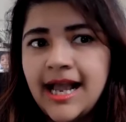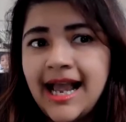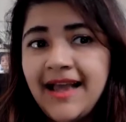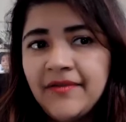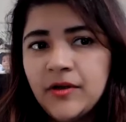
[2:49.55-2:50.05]

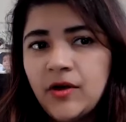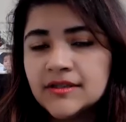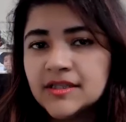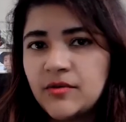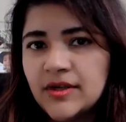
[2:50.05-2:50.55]
and the
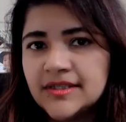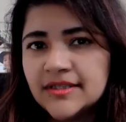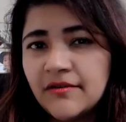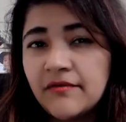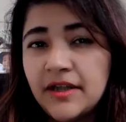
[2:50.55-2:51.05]
consequences
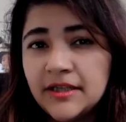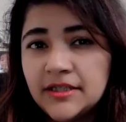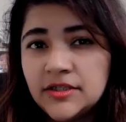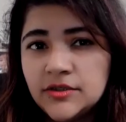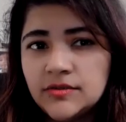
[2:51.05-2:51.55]
of failing
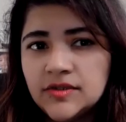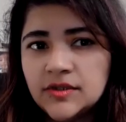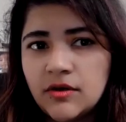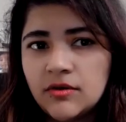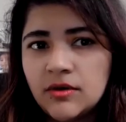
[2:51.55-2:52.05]
to do
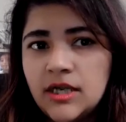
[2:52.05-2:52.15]
so,